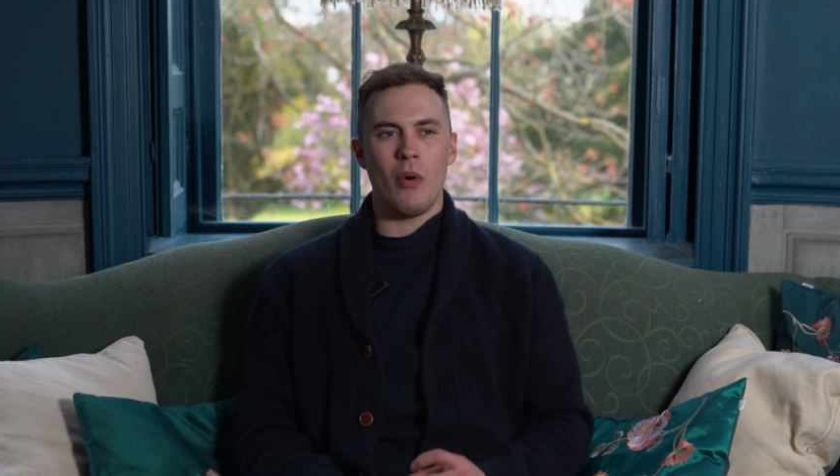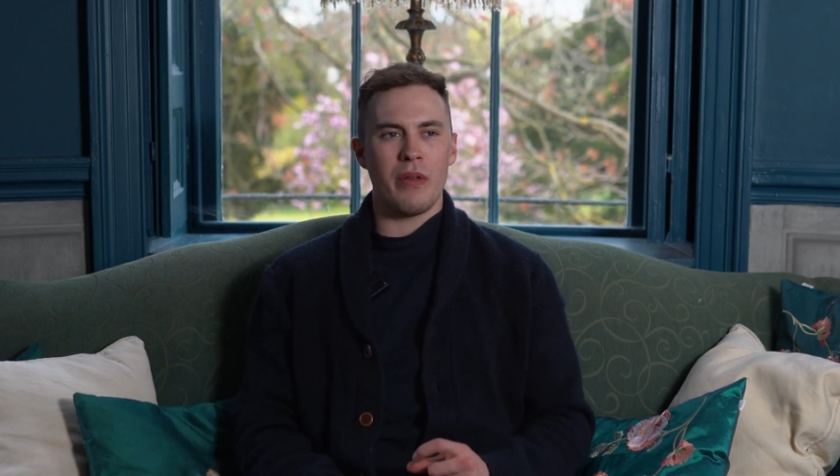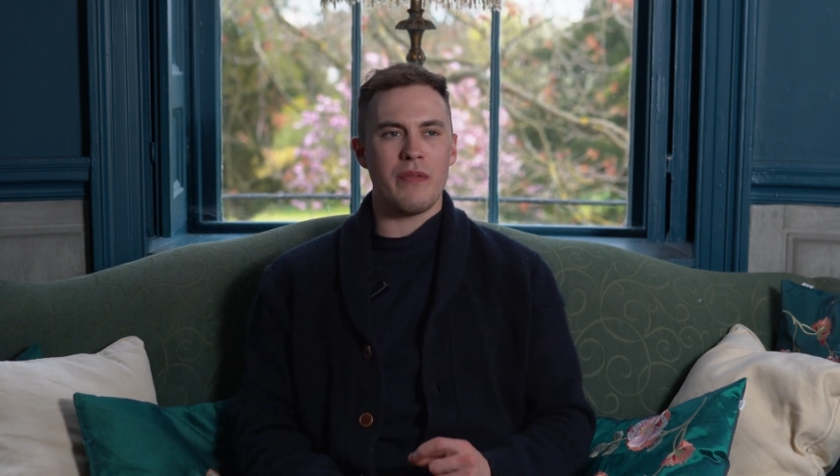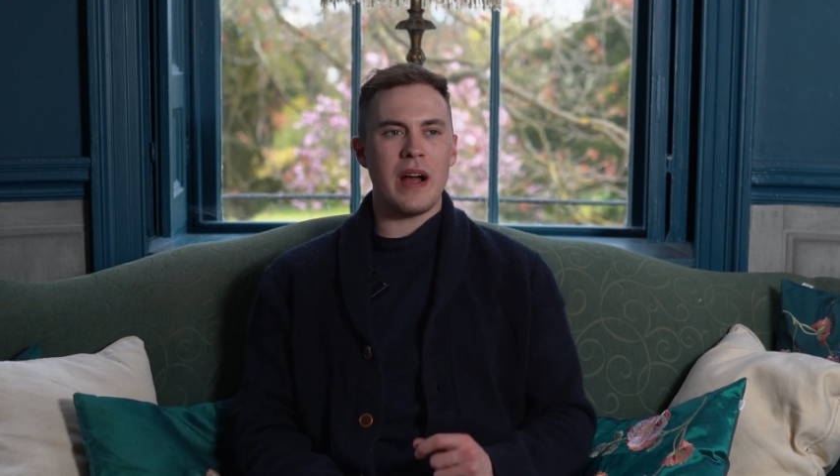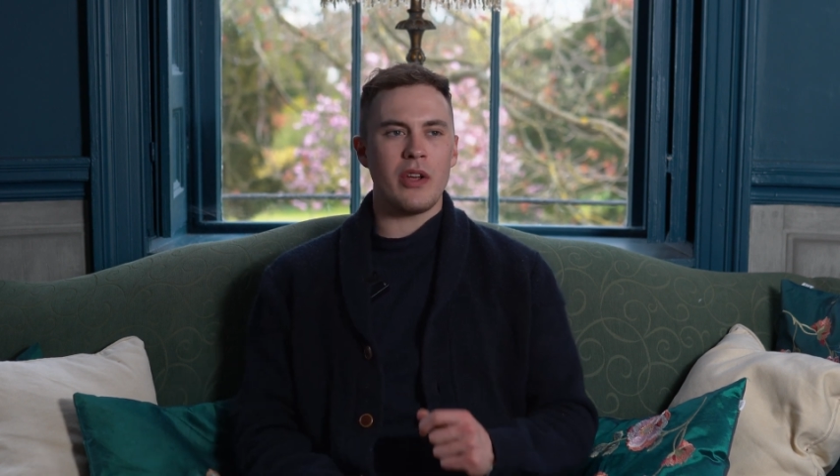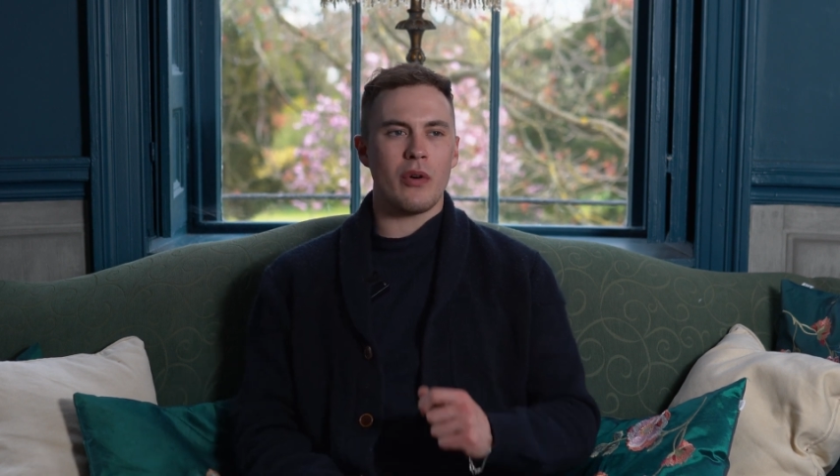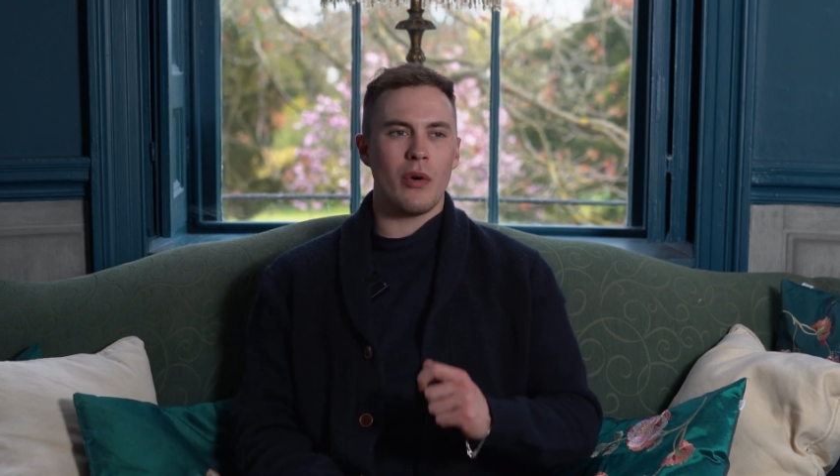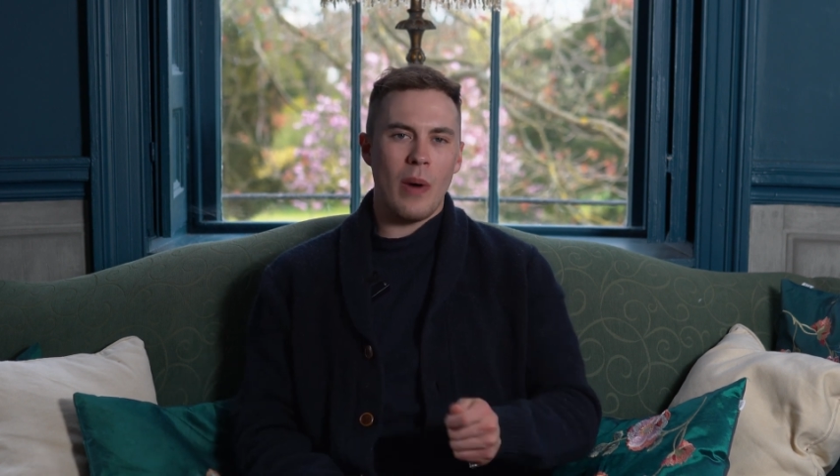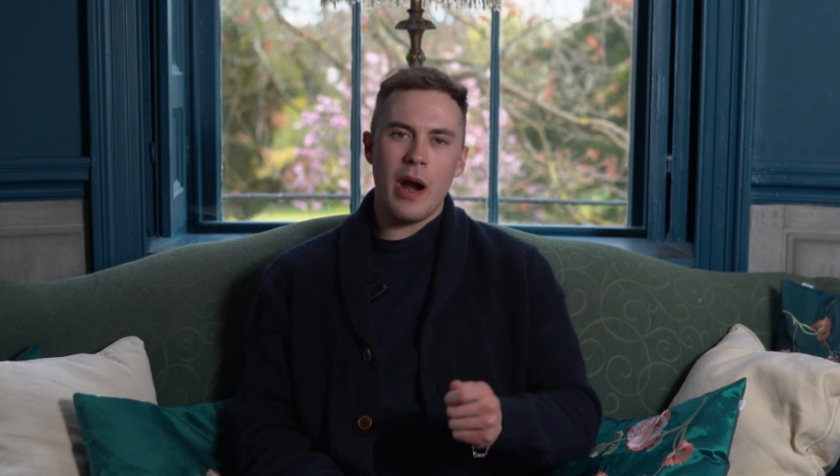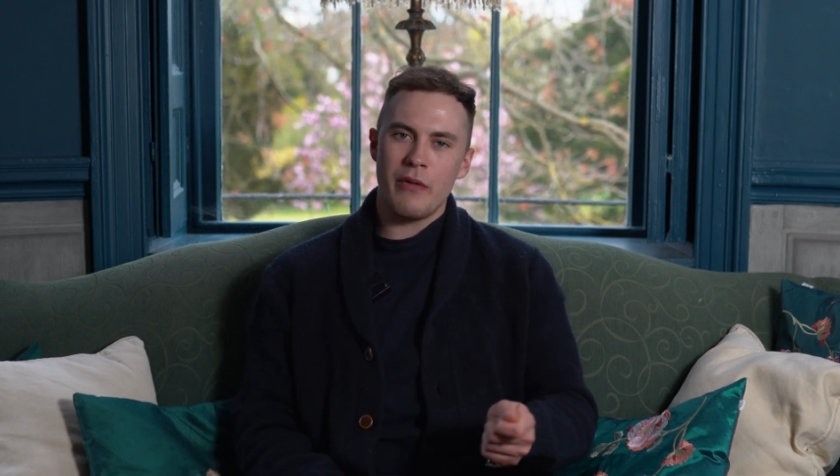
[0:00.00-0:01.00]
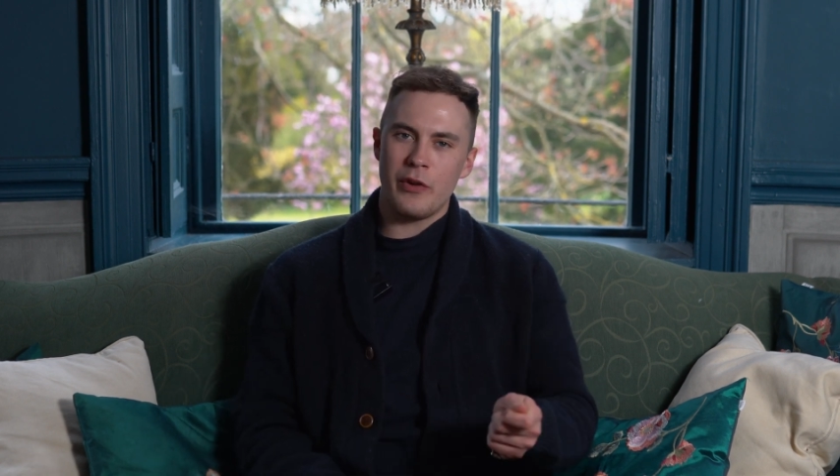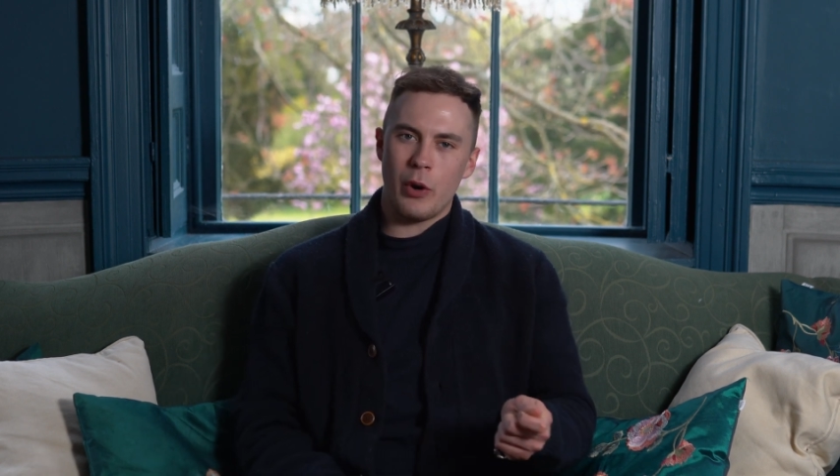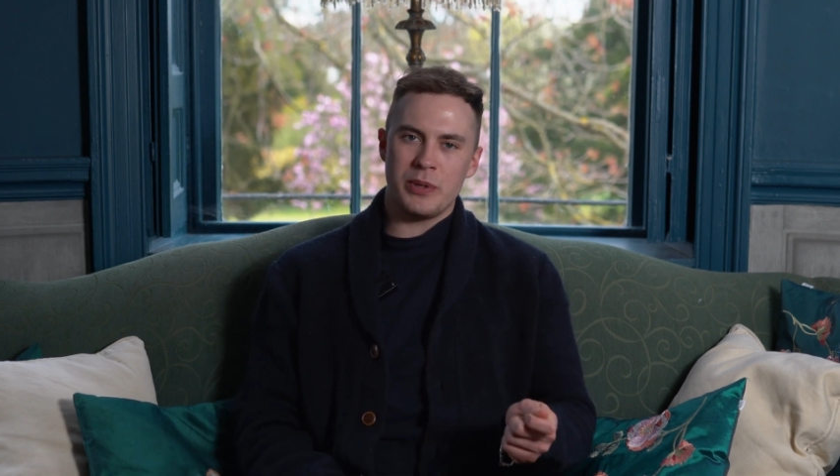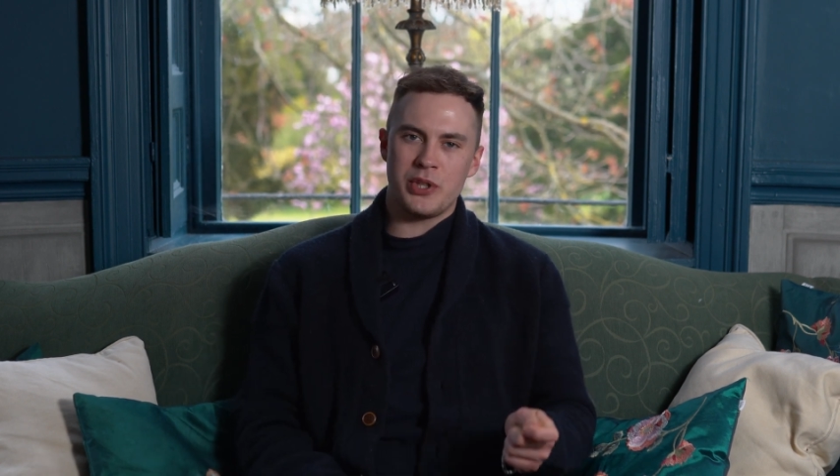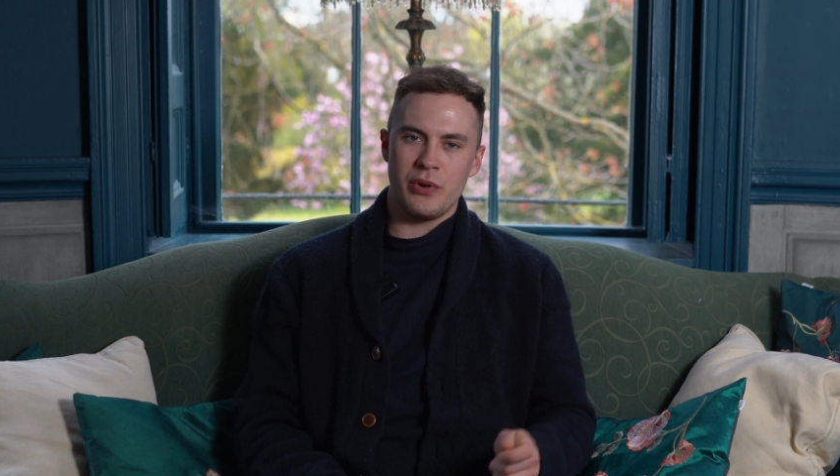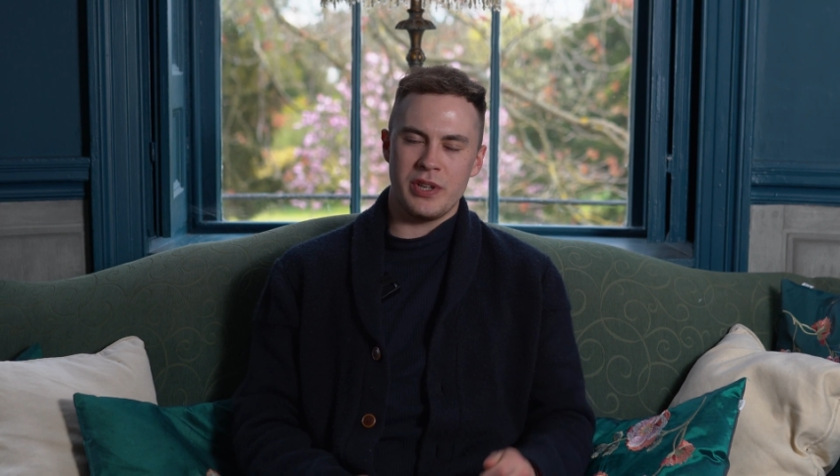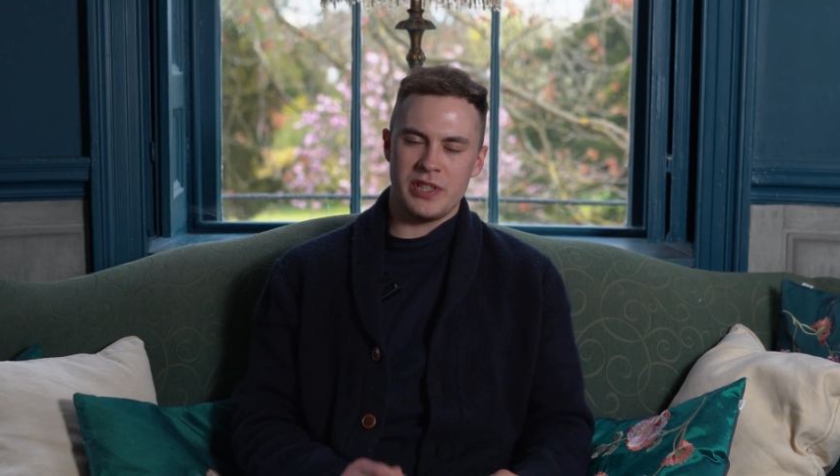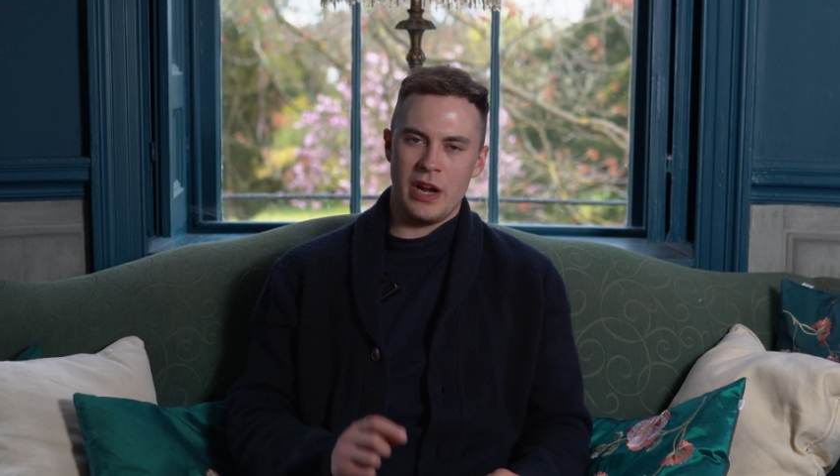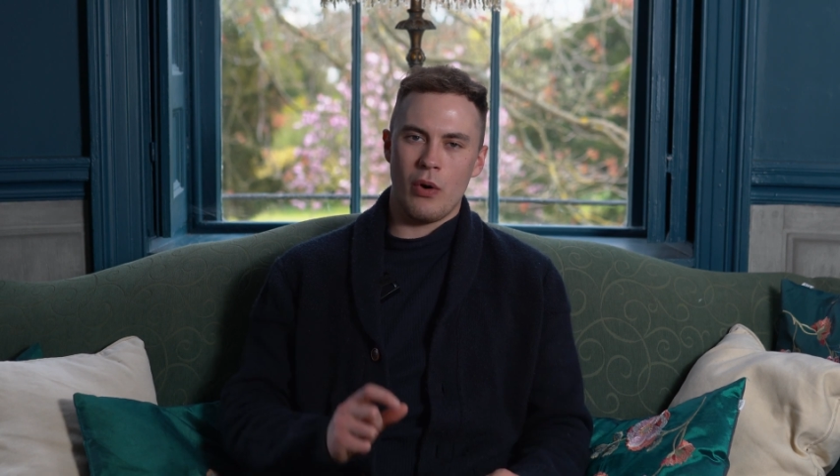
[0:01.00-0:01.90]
or the fact you're aware of an opportunity,